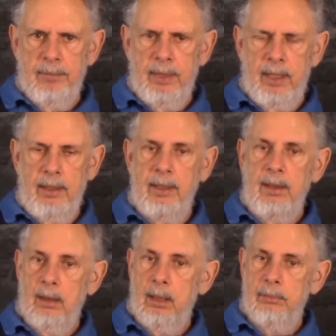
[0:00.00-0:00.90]
And he
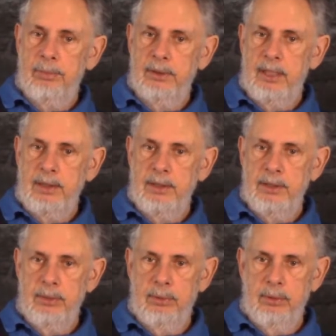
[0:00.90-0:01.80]
thought
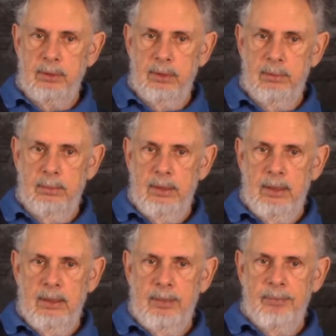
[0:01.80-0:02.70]
protecting Jerusalem
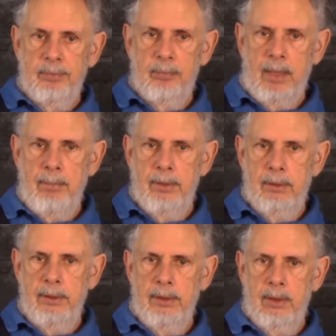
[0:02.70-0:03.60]
by
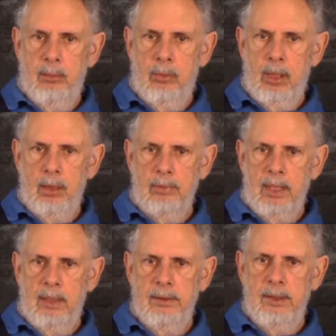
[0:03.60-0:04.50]
building a wall
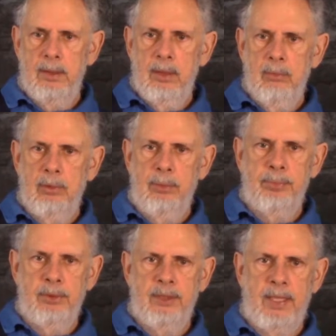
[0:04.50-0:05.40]
around it would
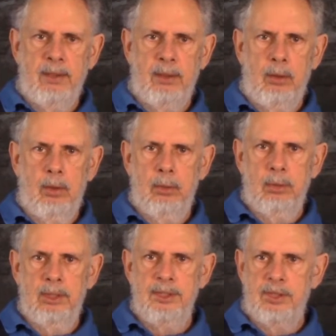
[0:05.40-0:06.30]
protect the
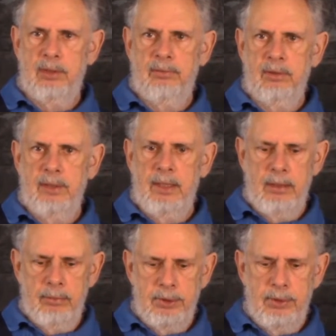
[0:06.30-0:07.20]
gold and silver that he
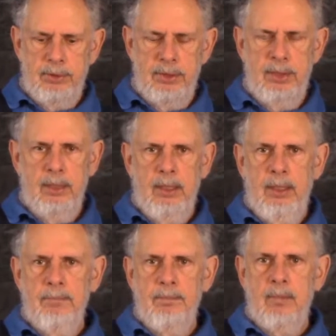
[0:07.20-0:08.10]
was using
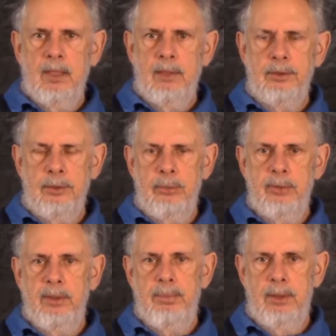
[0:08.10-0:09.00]
to
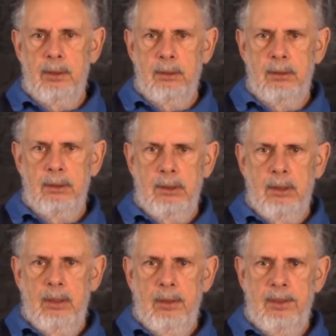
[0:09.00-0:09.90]
rebuild
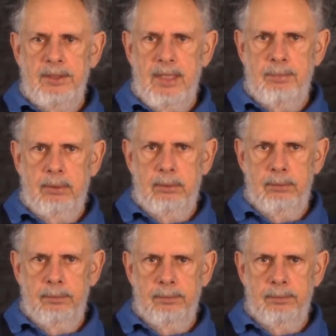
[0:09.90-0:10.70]
the temple.